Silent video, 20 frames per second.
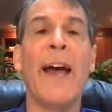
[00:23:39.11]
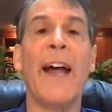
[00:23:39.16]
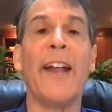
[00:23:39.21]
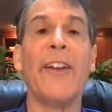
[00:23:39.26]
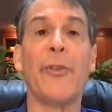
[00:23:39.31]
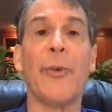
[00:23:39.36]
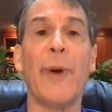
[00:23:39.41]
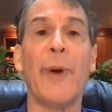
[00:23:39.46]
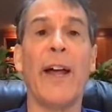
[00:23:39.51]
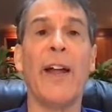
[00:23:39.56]

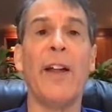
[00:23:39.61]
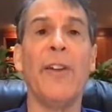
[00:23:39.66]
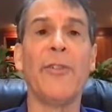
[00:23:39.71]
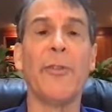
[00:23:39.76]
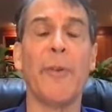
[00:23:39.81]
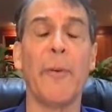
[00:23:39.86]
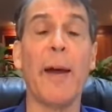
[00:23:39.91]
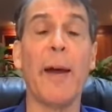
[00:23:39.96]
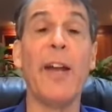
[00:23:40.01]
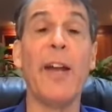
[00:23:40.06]
and
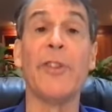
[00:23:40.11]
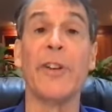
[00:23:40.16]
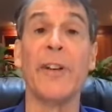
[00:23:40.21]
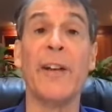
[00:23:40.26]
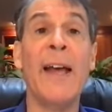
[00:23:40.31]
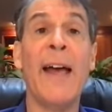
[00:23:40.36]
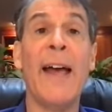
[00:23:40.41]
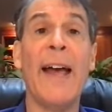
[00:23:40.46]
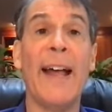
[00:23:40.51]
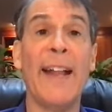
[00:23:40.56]
transformation
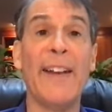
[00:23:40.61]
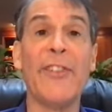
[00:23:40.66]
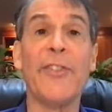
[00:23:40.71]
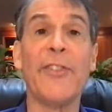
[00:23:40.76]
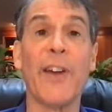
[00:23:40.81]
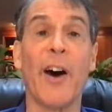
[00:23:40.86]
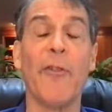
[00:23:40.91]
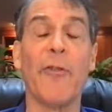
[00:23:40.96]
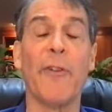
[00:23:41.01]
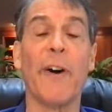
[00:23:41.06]
and
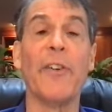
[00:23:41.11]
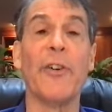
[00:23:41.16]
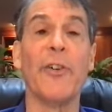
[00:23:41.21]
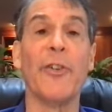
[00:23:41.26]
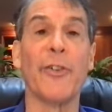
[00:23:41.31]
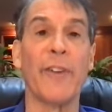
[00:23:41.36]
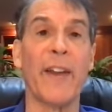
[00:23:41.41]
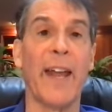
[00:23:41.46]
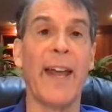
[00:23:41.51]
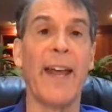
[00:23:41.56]

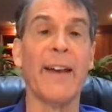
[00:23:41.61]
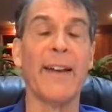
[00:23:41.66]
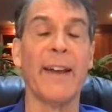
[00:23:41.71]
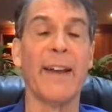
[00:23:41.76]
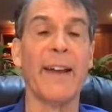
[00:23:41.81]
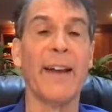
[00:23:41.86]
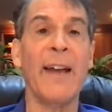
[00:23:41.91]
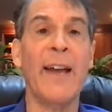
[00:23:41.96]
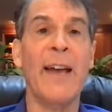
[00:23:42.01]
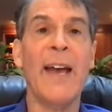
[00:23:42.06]

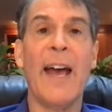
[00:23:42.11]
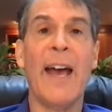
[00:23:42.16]
self-understanding.